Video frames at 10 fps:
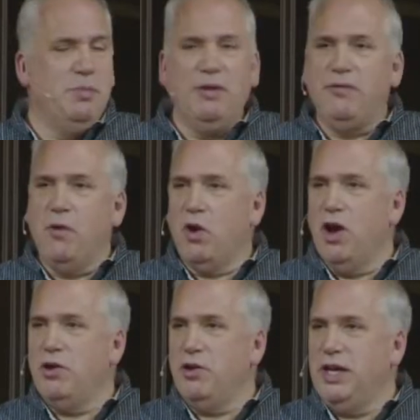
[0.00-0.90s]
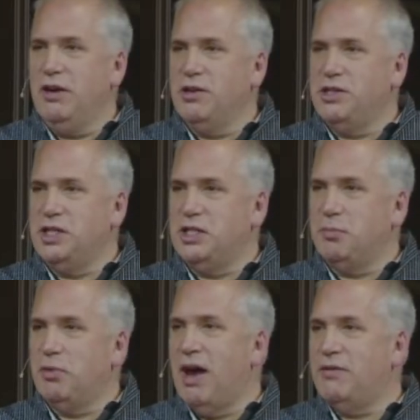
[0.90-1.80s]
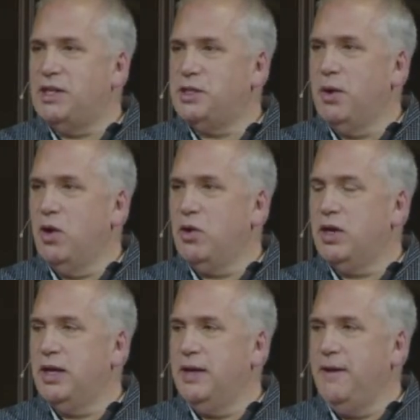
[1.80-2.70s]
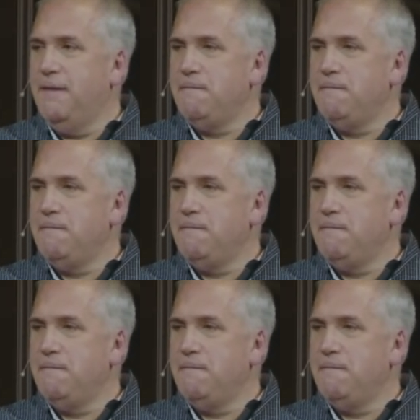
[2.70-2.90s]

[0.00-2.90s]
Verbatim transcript: It'd been 400 years since a prophet spoke.